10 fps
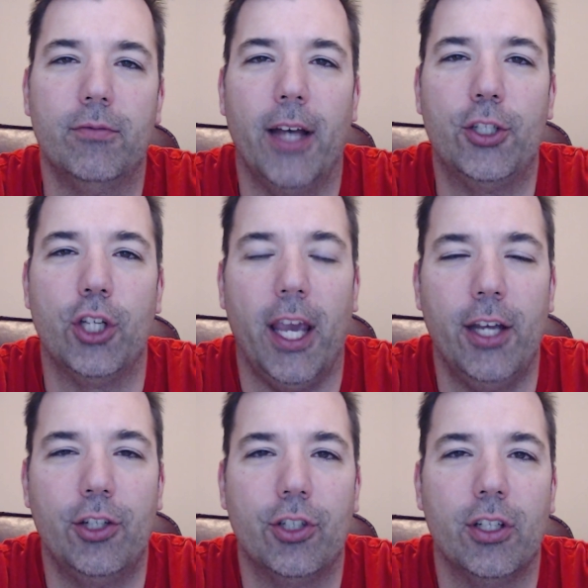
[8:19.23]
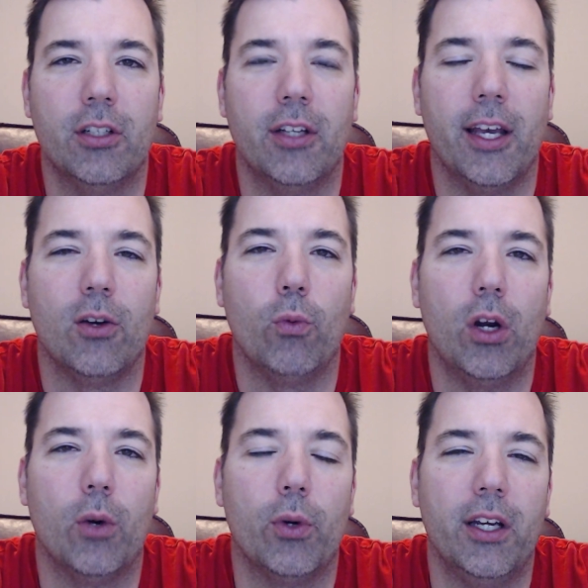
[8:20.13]
education and
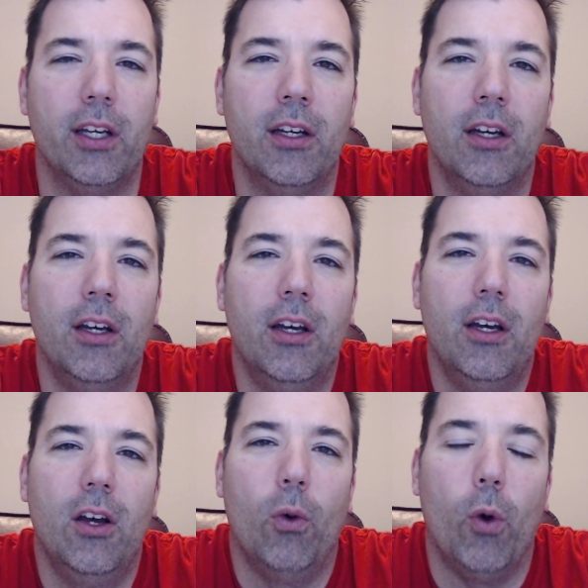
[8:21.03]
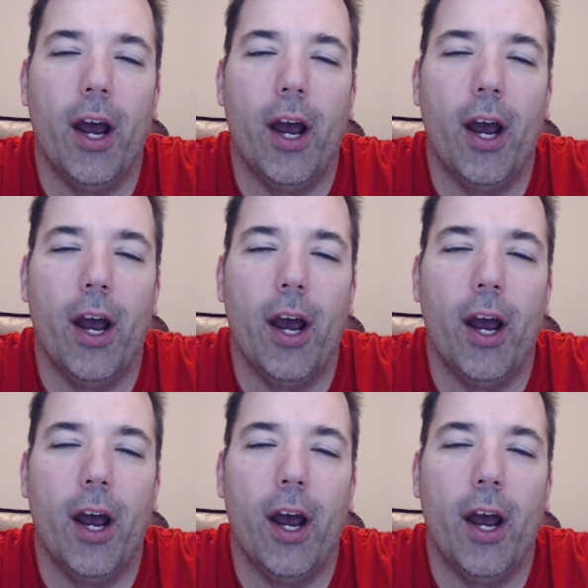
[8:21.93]
where